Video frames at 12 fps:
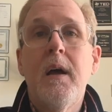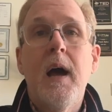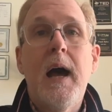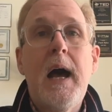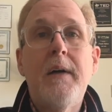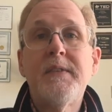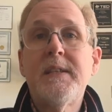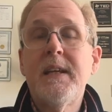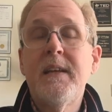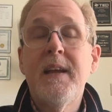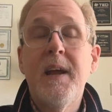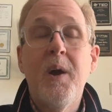I've
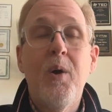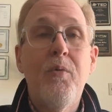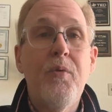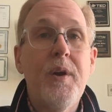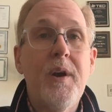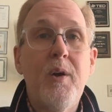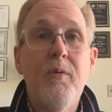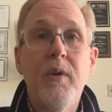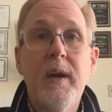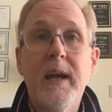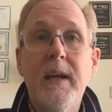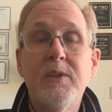seen that over and over
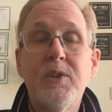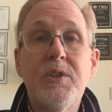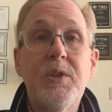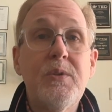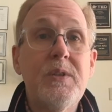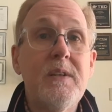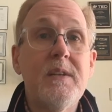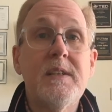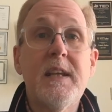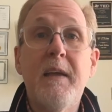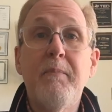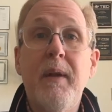again, just using the
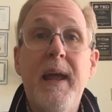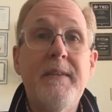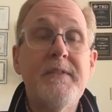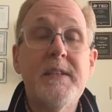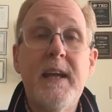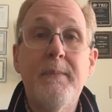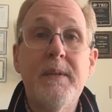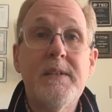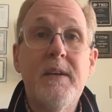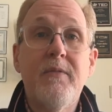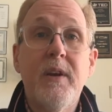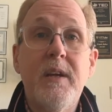same PLAAFP statements
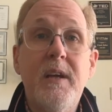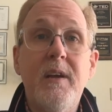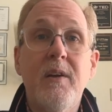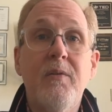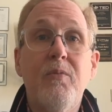every year.